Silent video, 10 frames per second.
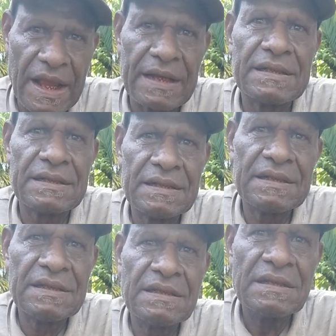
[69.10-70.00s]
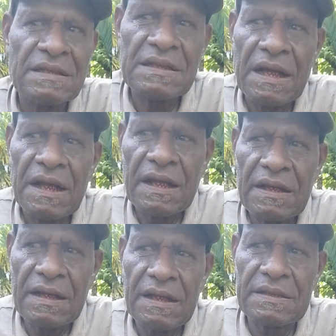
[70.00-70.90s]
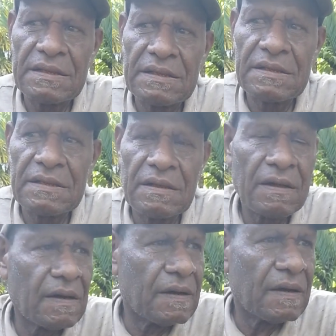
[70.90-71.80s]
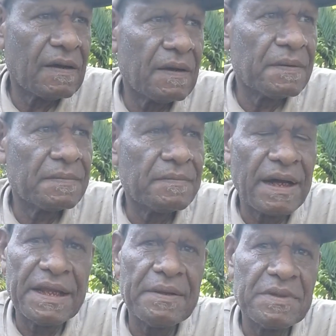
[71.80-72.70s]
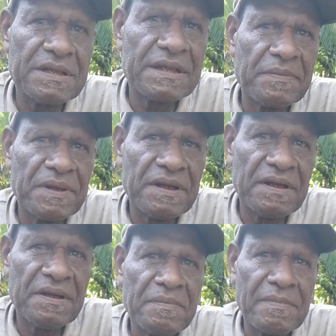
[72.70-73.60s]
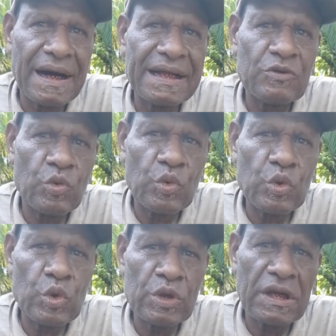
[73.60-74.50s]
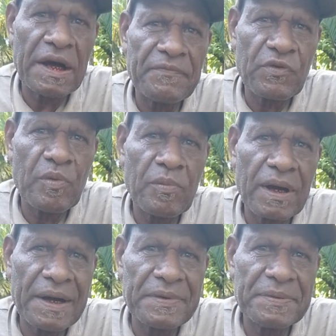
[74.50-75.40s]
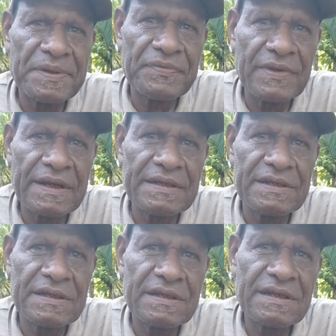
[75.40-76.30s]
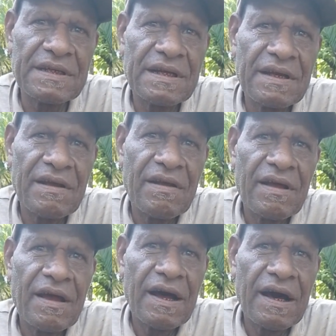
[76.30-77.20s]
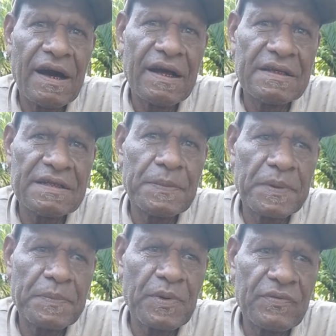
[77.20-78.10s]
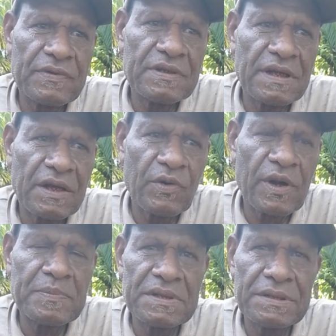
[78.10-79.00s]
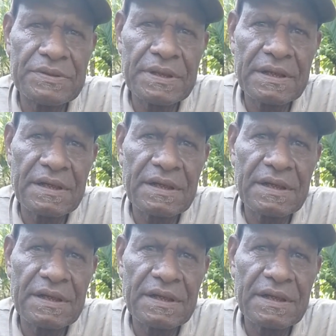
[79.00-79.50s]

Yes. Yes. My name is Sebi Mike Ngun. I'm from Kamanibit village, Sepik province and Goram district.